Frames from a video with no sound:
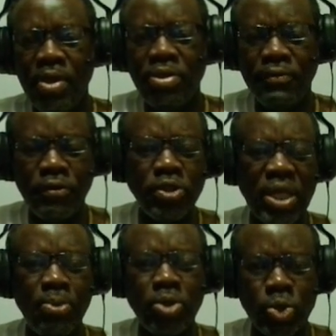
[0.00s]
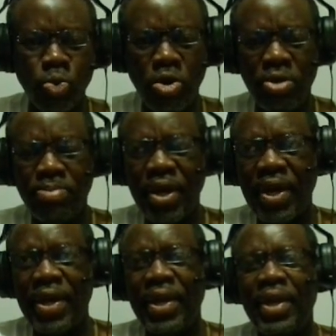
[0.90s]
The first game was won
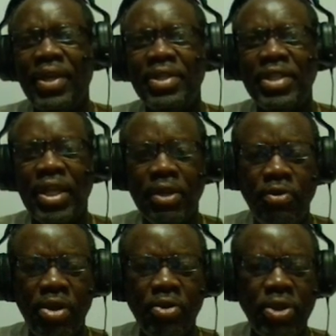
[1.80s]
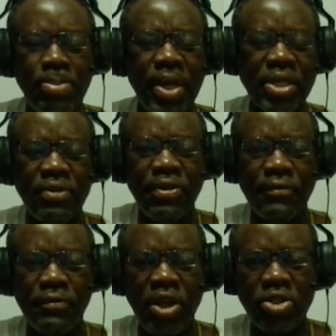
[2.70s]
by Dingley on the black side of the
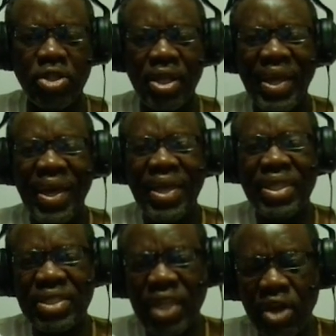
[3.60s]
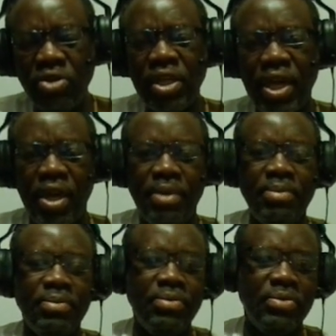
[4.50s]
French. The second game
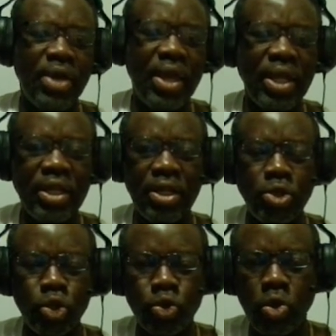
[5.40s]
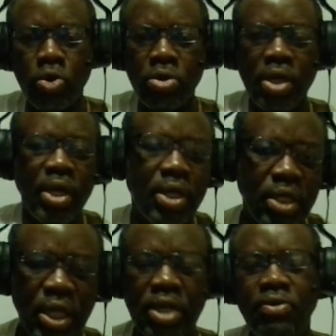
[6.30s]
ended in a draw.
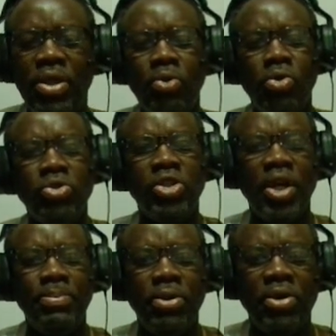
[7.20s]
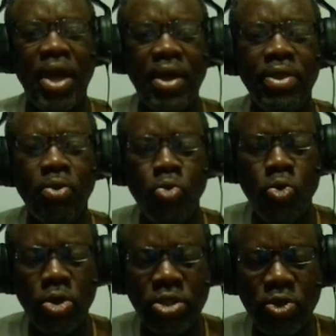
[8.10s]
Dingley, the world champion,
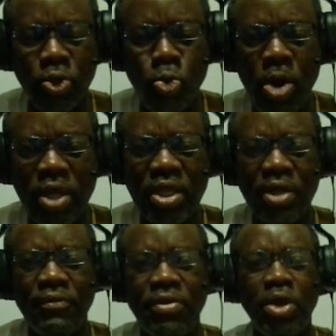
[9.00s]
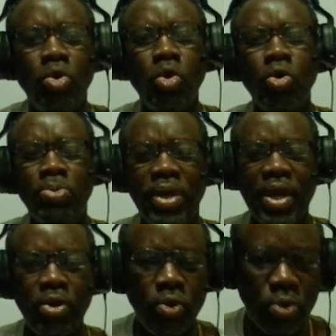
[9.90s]
was on the white side of the Guco
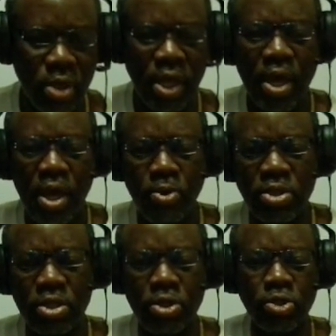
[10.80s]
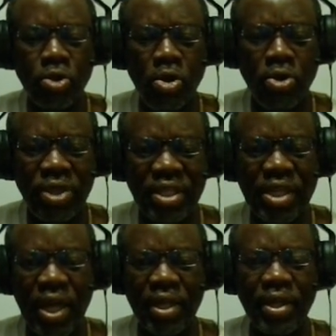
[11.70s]
piano, which is also called the
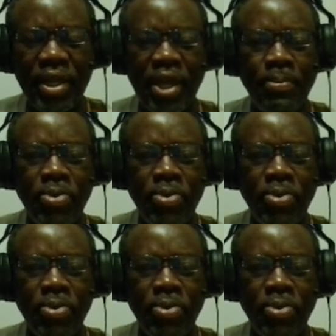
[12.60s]
Italian game.